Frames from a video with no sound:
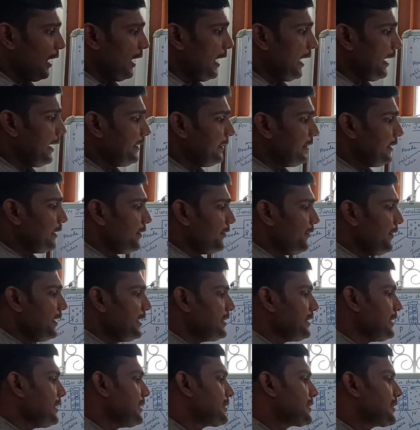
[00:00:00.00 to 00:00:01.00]
and
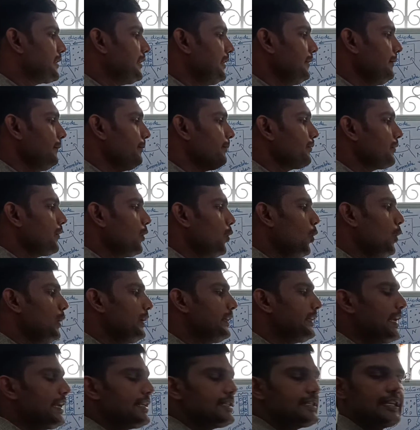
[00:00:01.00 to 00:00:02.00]
Vt is the
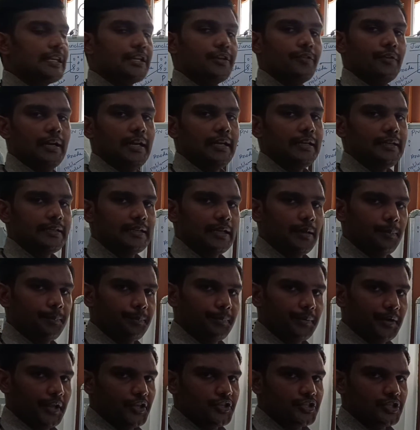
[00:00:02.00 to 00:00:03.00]
voltage equivalent
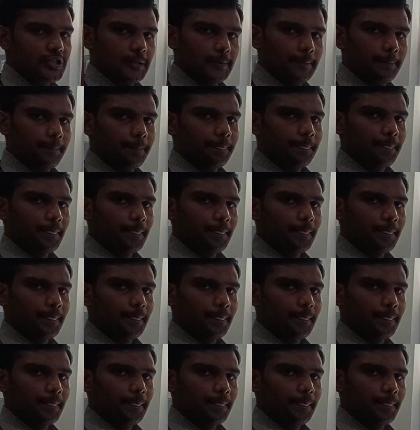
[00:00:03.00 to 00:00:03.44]
temperature.